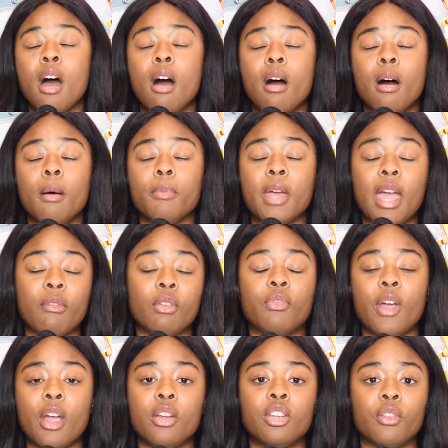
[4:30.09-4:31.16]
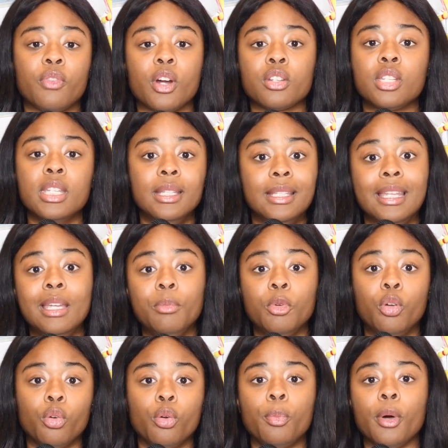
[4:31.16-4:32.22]
Um, they have a very diverse and deep
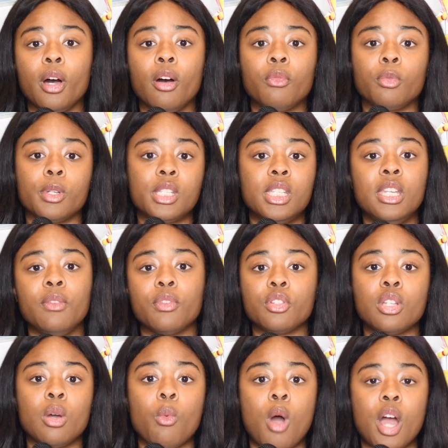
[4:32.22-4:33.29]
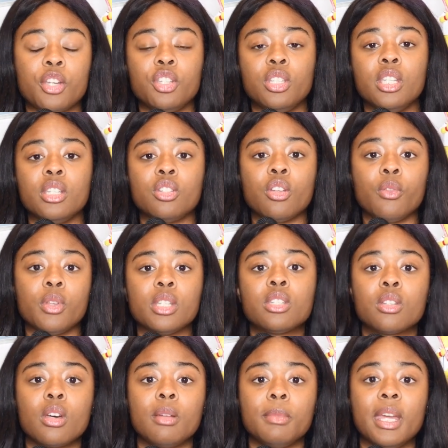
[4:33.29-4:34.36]
group of receivers in Washington, so this
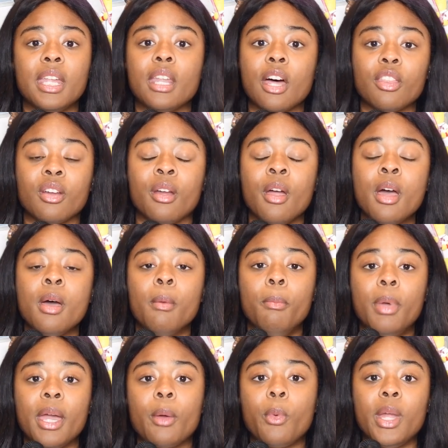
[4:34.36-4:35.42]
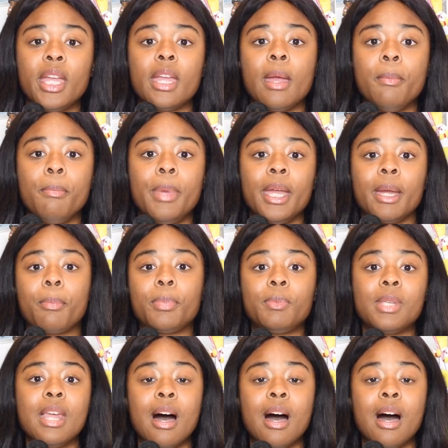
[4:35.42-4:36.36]
is going to be another big week and big.